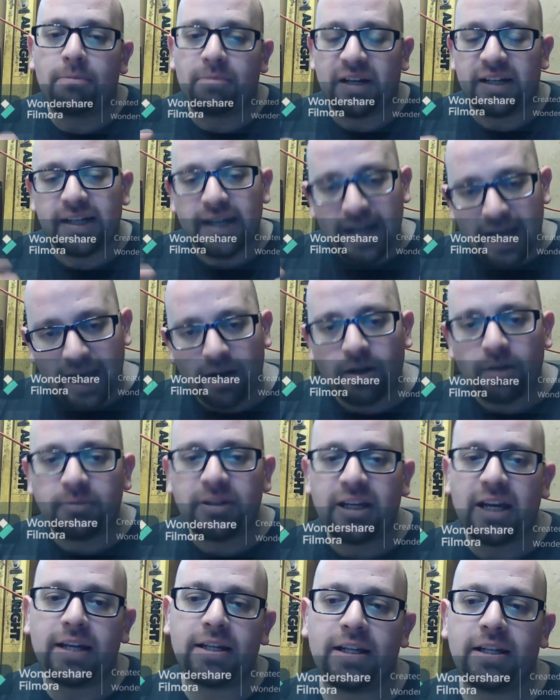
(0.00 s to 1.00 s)
But now I'm
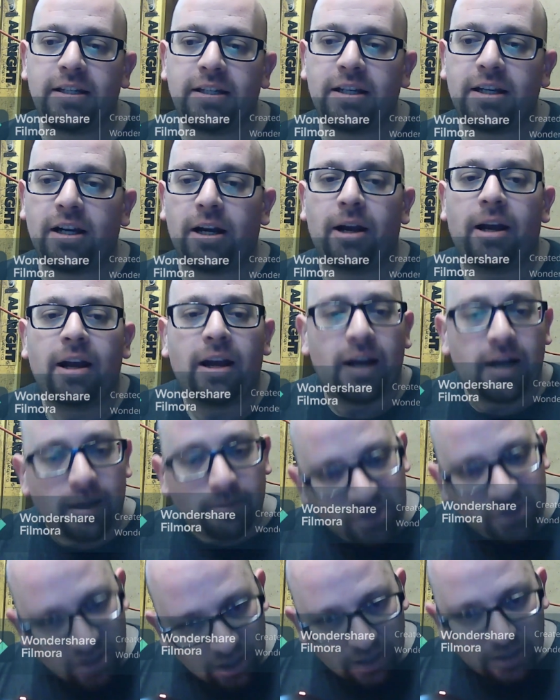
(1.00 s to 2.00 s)
getting in there.
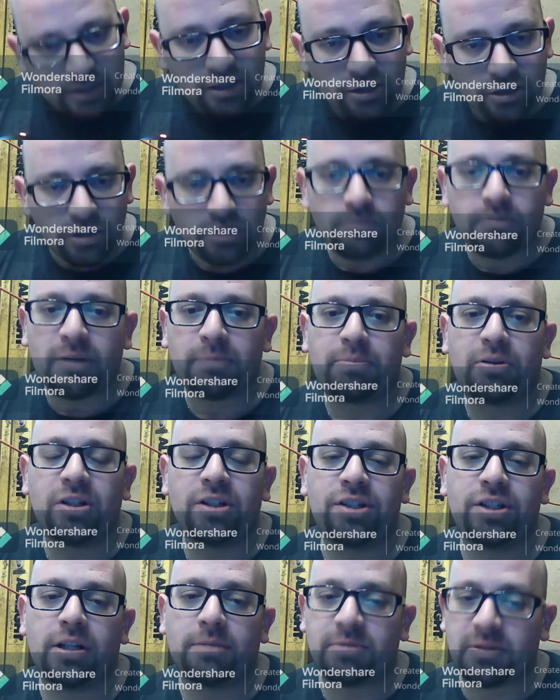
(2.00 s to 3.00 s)
I'm starting to do my
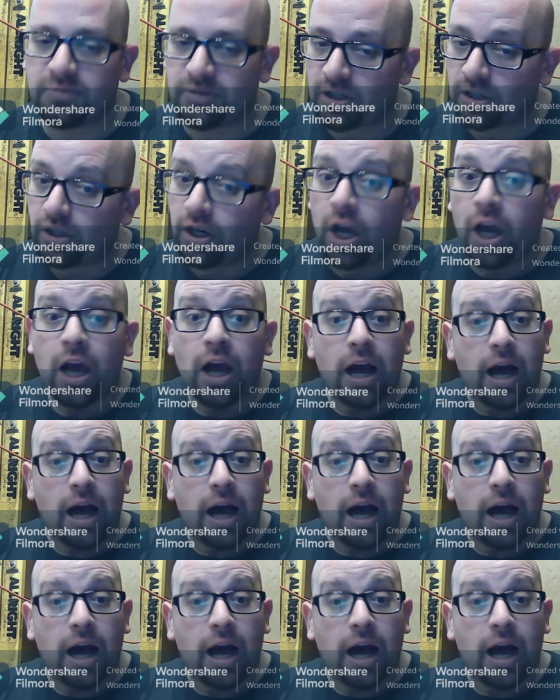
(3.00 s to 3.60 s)
push-ups. I'm start.